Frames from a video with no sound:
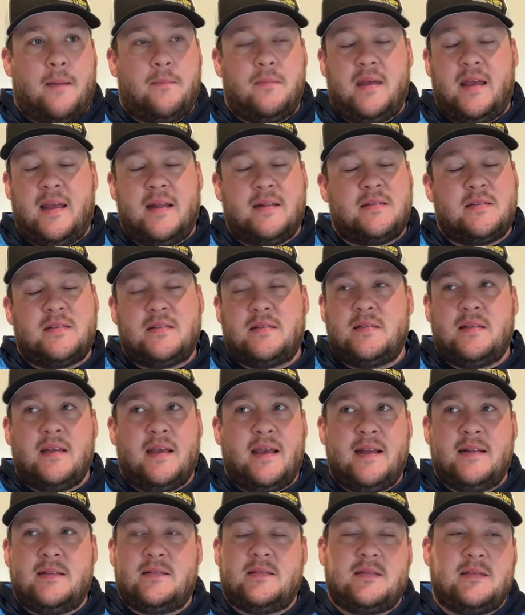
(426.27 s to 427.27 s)

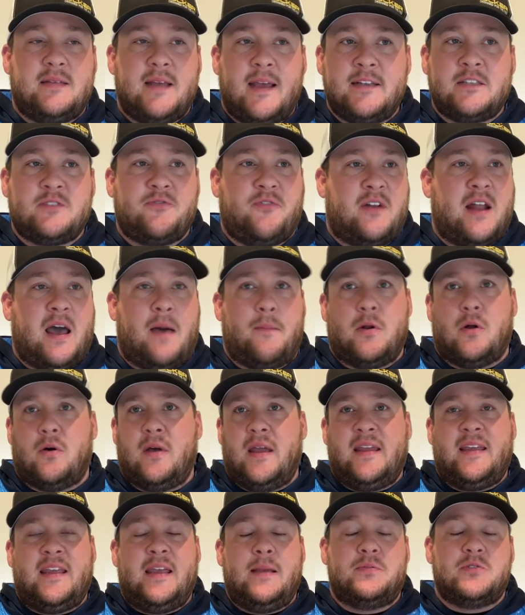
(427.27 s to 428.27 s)
it's phenomenal.
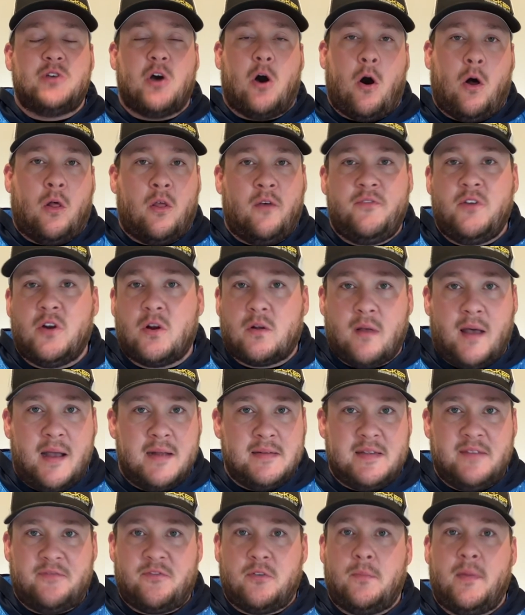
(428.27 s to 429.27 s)
It keeps all of your
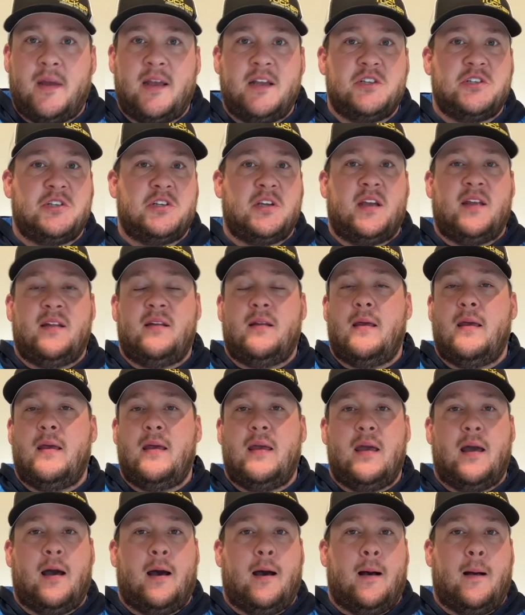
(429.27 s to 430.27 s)
clients' information.
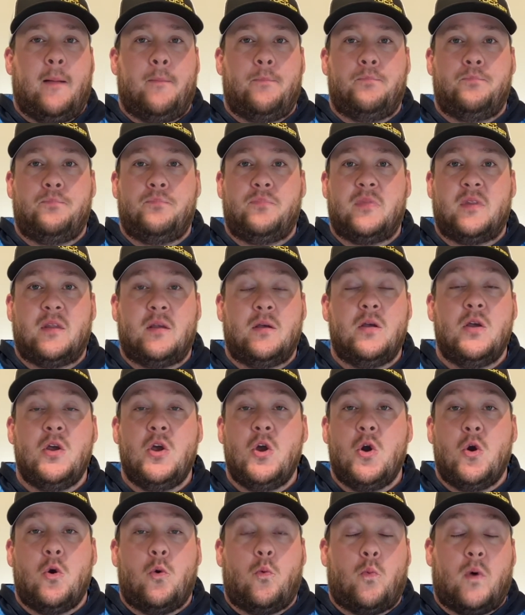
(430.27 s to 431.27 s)

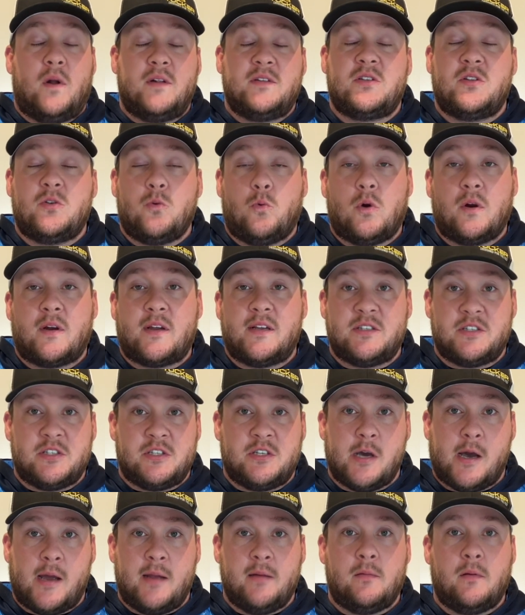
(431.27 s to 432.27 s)
Once the work is
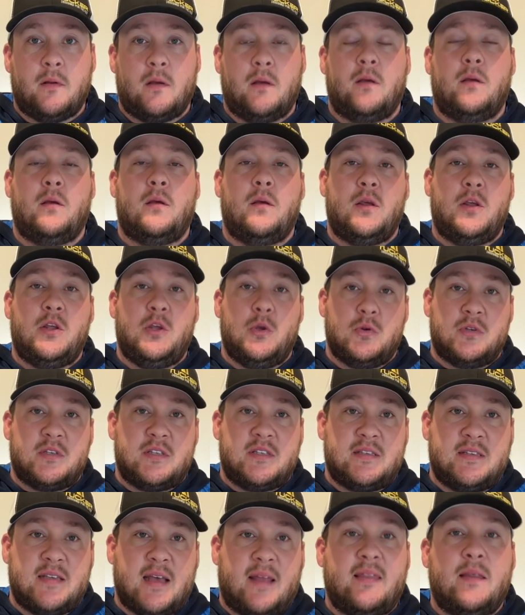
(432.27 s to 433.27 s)
done, you
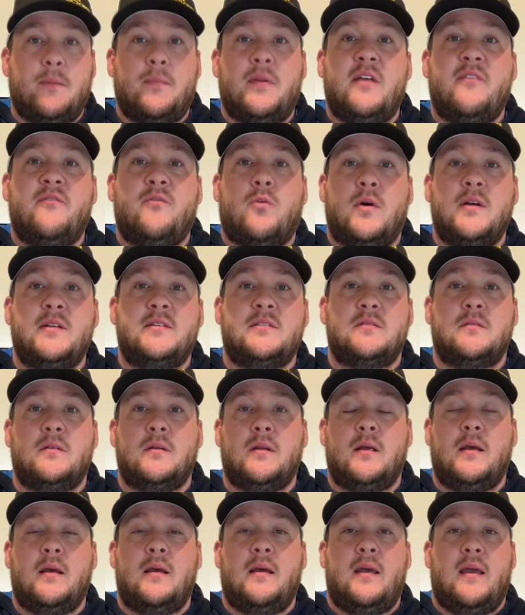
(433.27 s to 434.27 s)
send them an invoice.
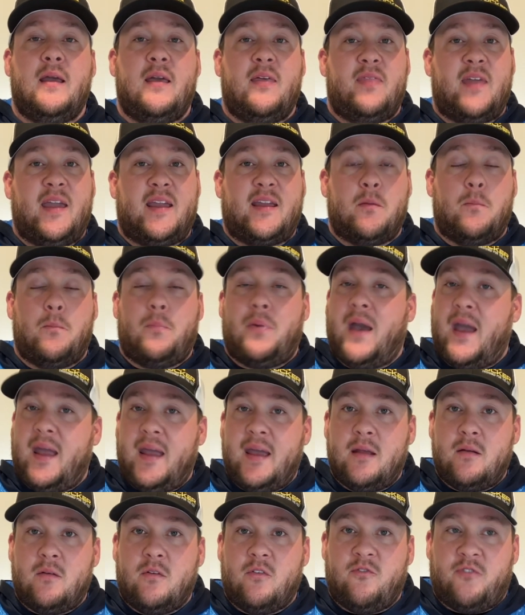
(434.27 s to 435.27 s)
They can pay
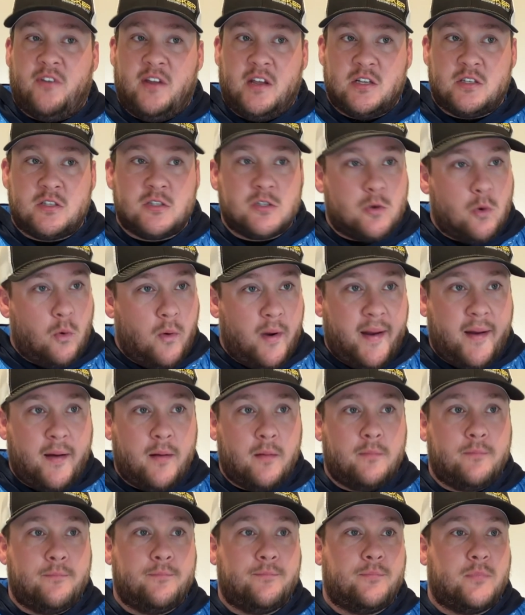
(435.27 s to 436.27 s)
it via Square,
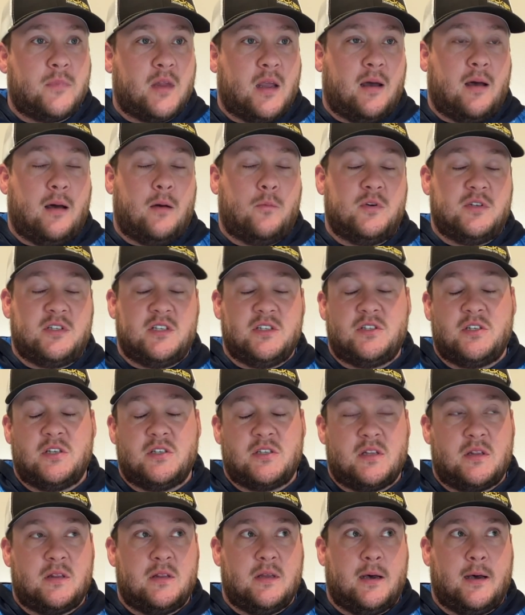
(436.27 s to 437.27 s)
which is
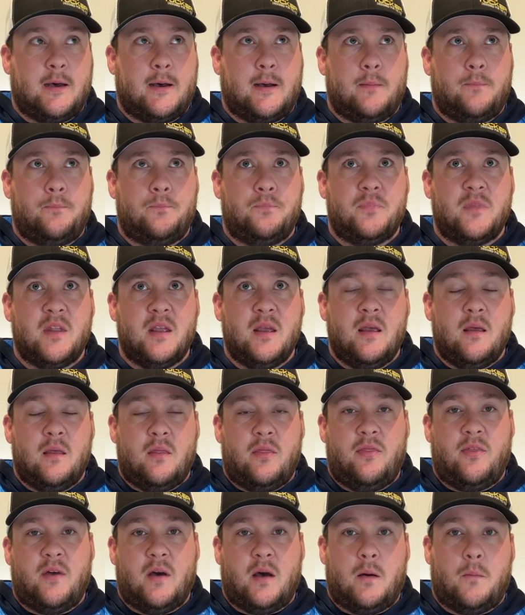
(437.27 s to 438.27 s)
just
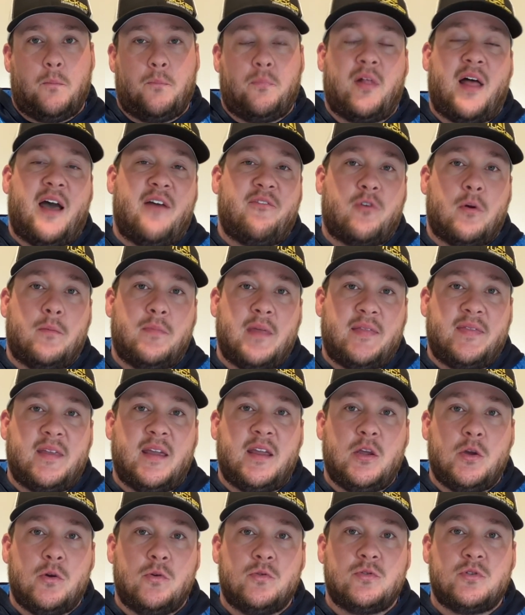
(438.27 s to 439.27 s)
the platform that they
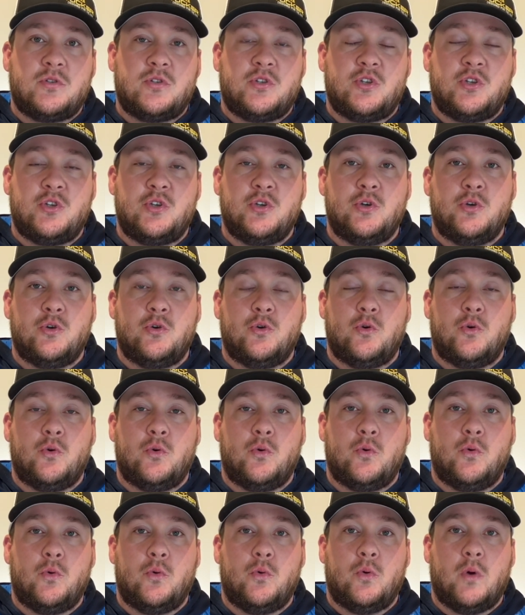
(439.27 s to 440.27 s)
use
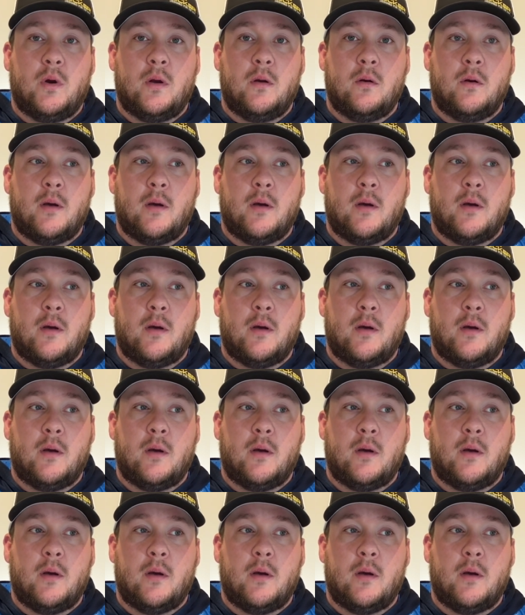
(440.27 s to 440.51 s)
to